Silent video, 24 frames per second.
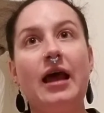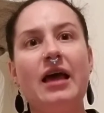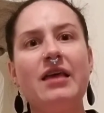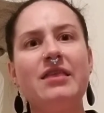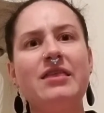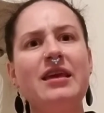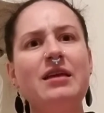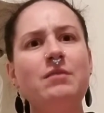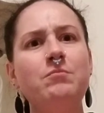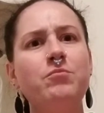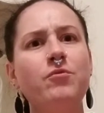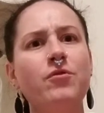I
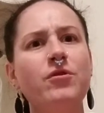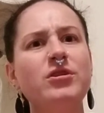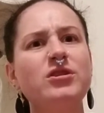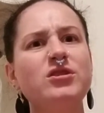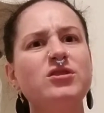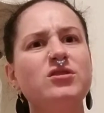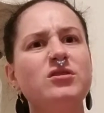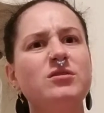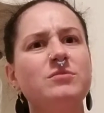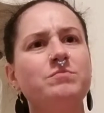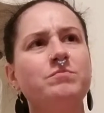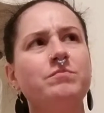think
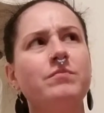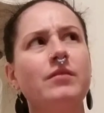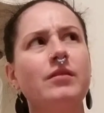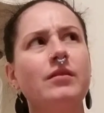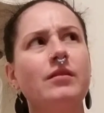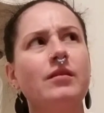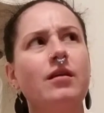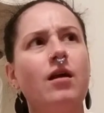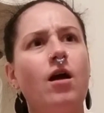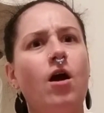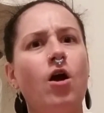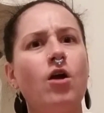Brooks
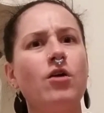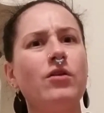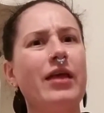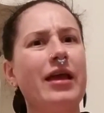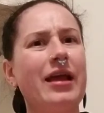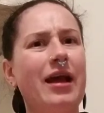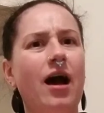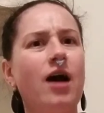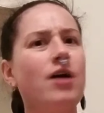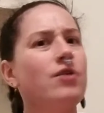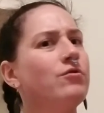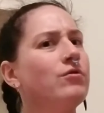are like
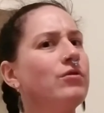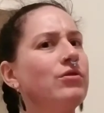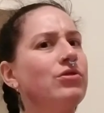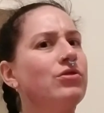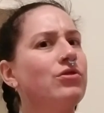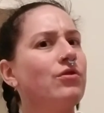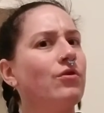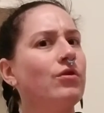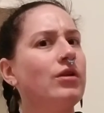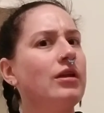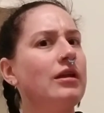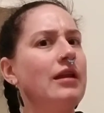
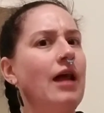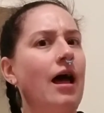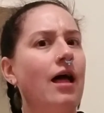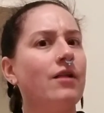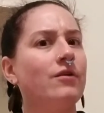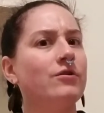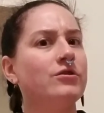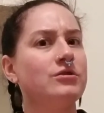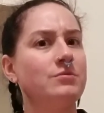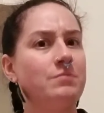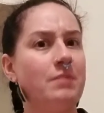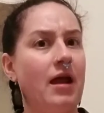
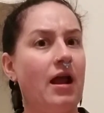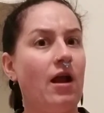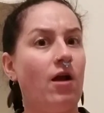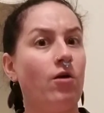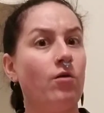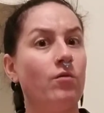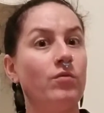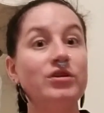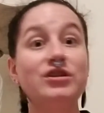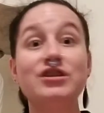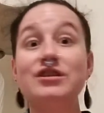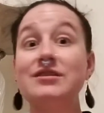$130 a pair,
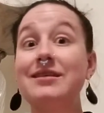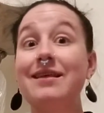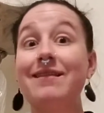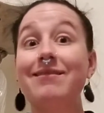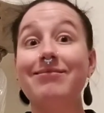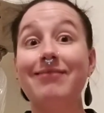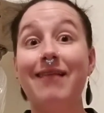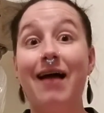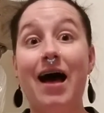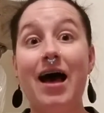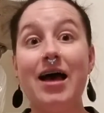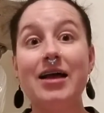which is a
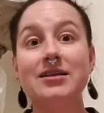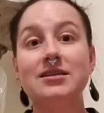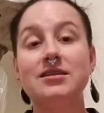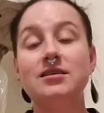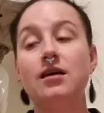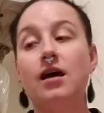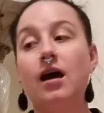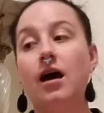lot.